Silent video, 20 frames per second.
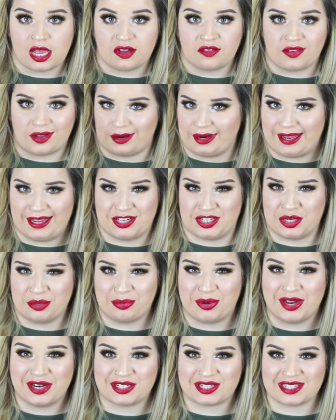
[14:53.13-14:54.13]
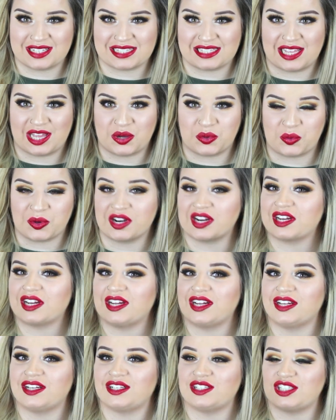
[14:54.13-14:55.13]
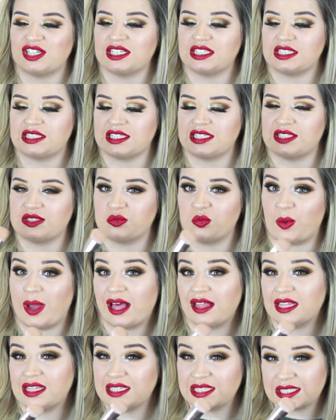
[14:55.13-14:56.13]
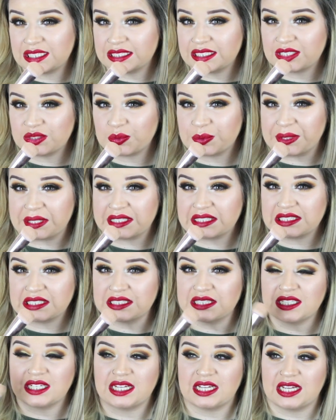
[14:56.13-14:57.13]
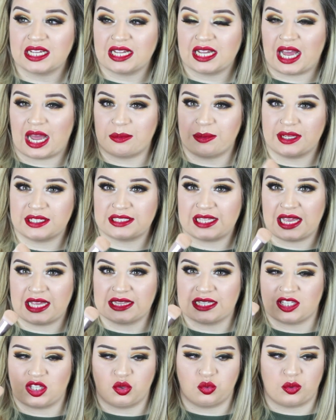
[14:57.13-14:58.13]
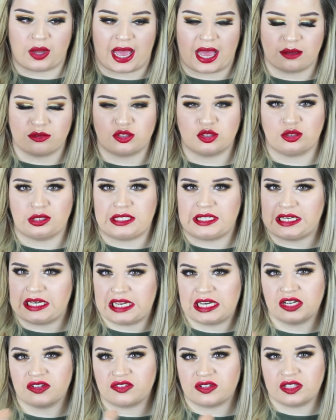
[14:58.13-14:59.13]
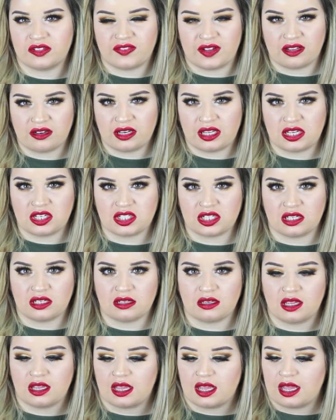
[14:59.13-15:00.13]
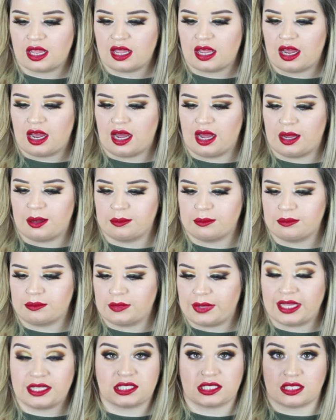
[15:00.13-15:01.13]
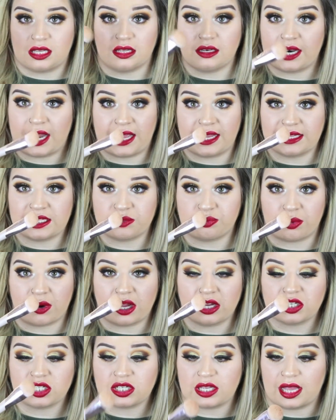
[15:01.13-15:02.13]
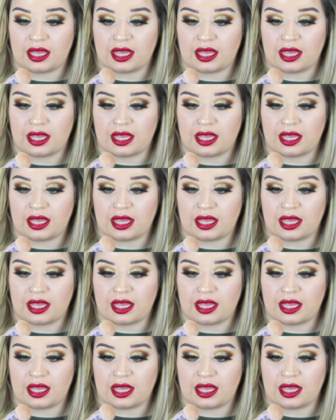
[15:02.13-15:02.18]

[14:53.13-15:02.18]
foundation brushes that work just as well as this one. I'm not saying like you absolutely need it for the foundation. It's a nice brush.